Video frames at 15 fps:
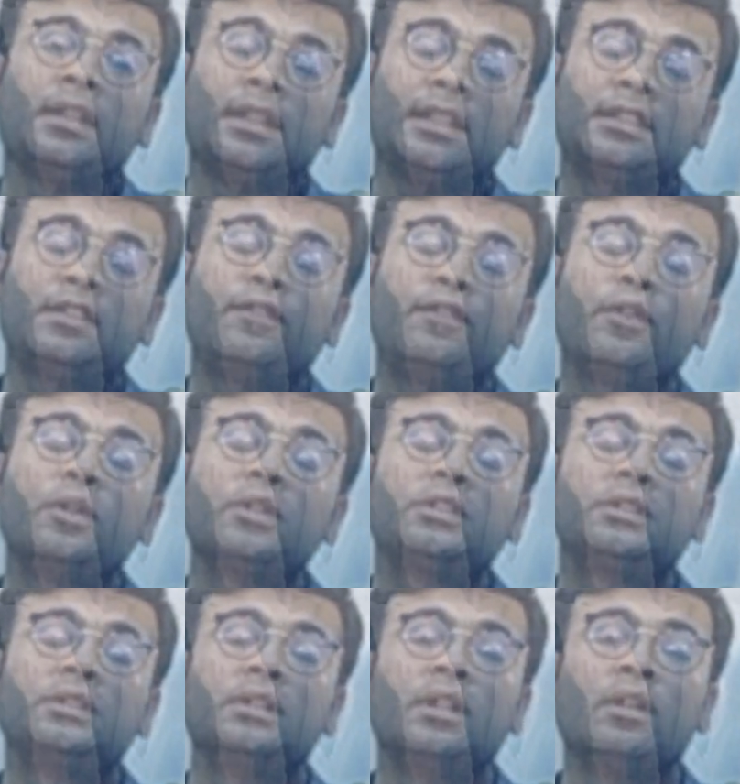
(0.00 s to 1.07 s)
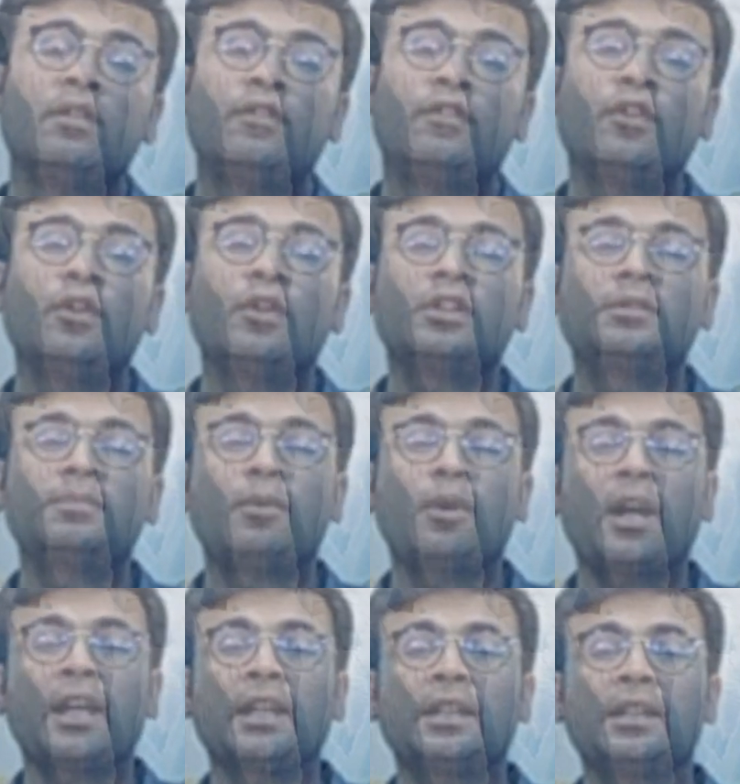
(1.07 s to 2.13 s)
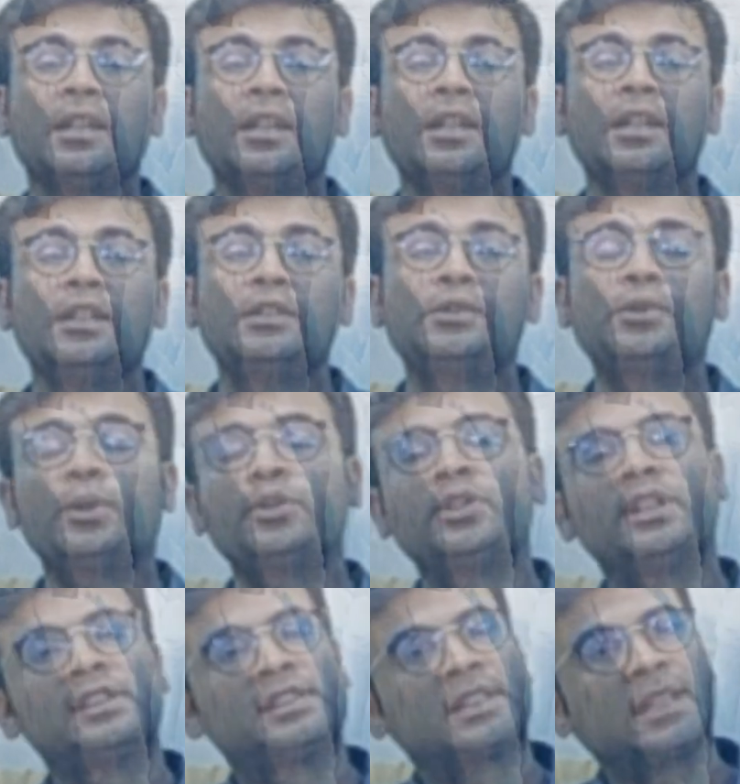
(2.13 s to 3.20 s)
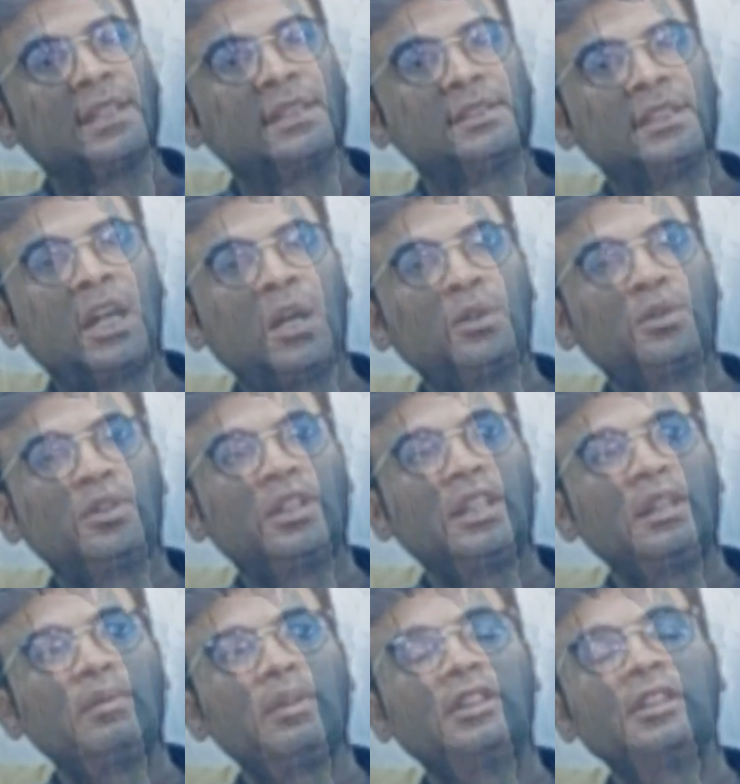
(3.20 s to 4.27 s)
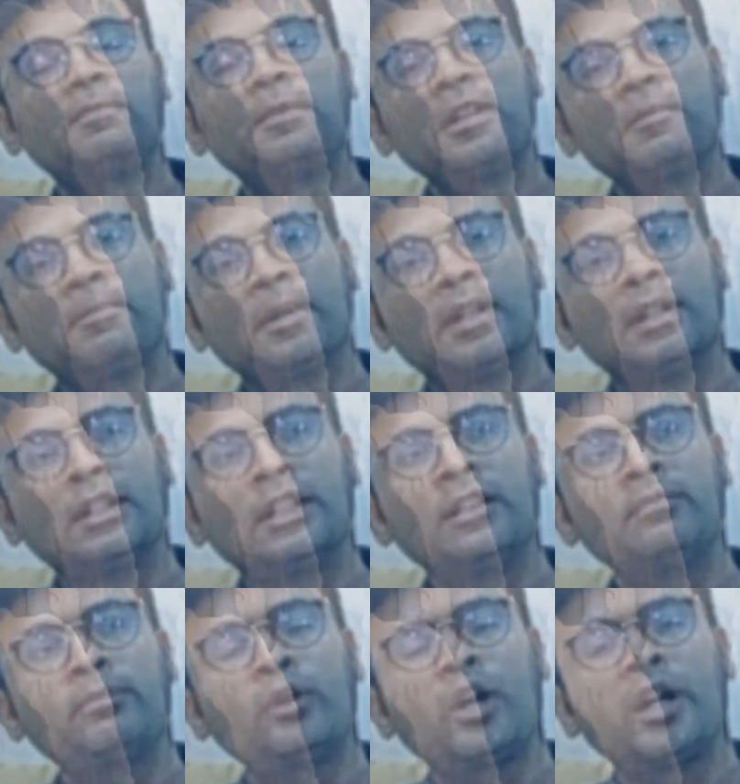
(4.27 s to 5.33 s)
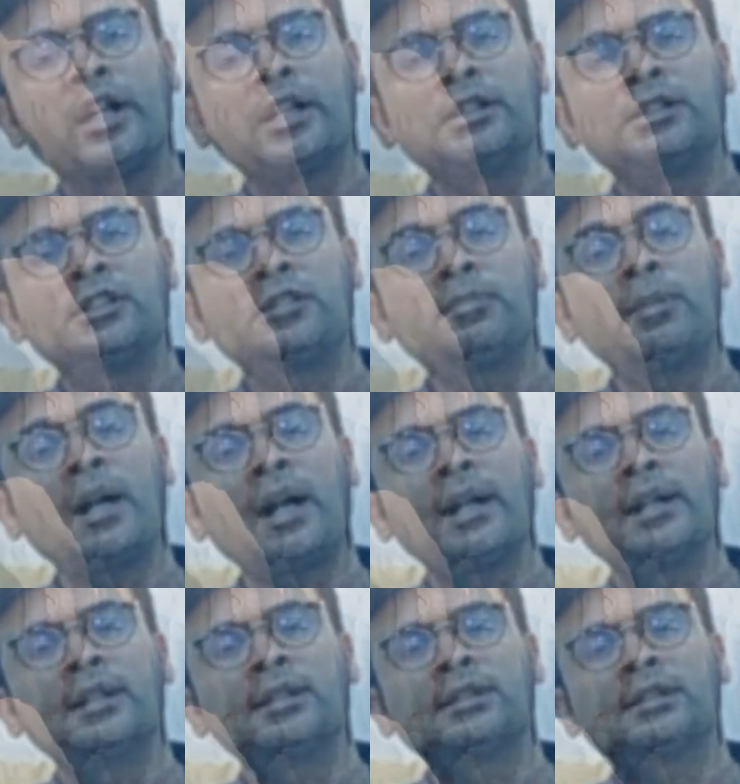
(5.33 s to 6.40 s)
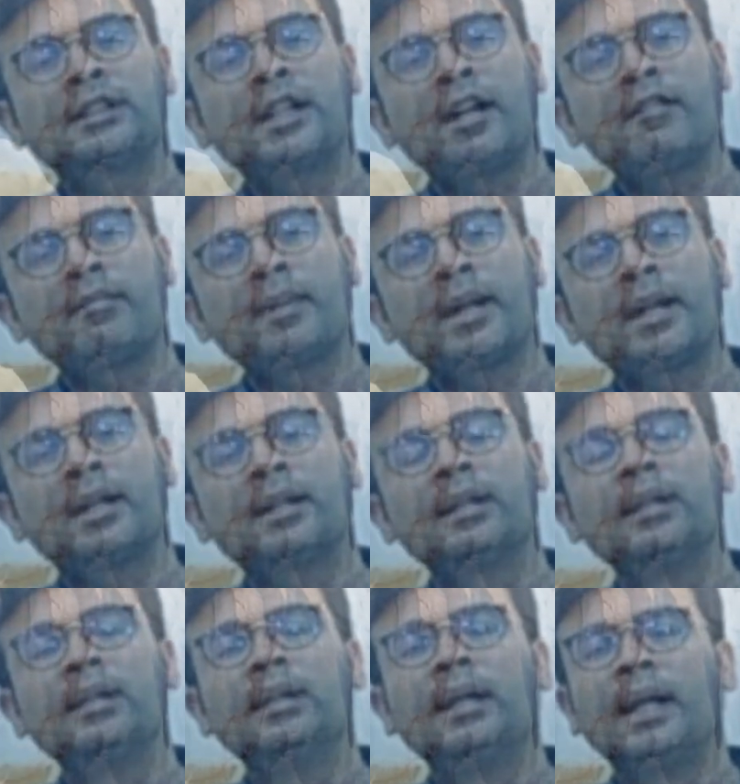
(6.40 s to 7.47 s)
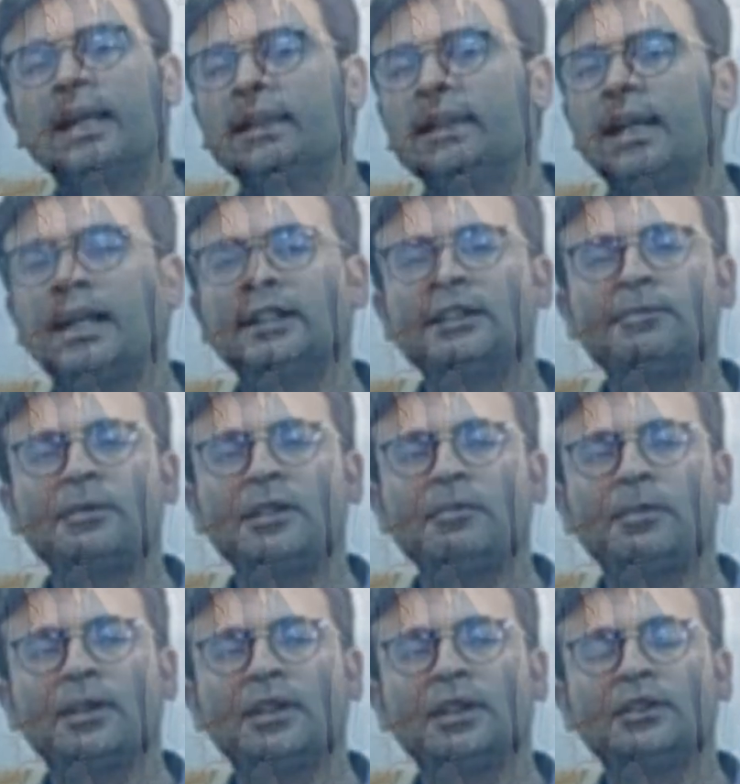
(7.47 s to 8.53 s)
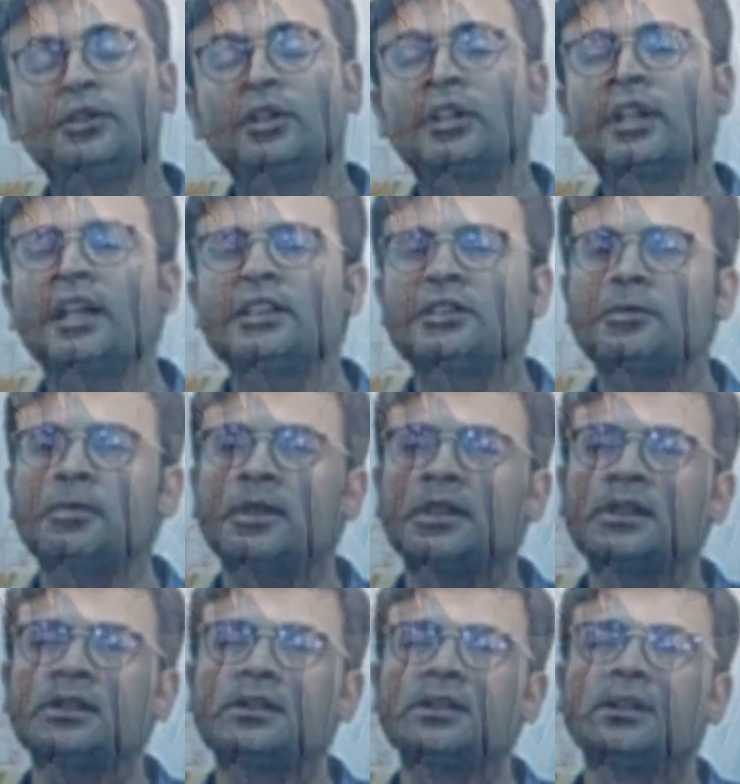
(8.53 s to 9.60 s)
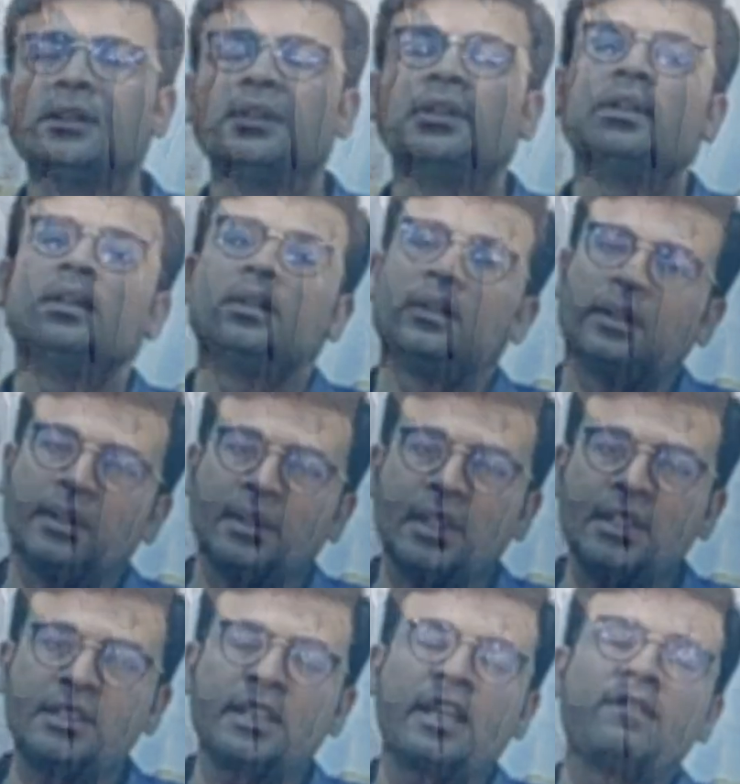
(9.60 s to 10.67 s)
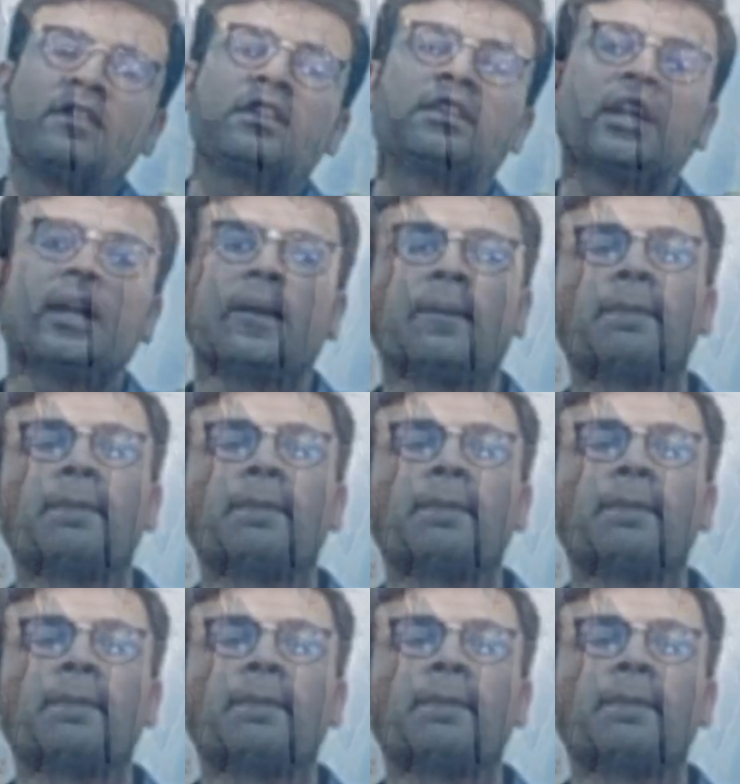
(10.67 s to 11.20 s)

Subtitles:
That's the fourth point. Social skills, how to deal with the people, employees, suppliers, government, and the other people, your customers, each and everything.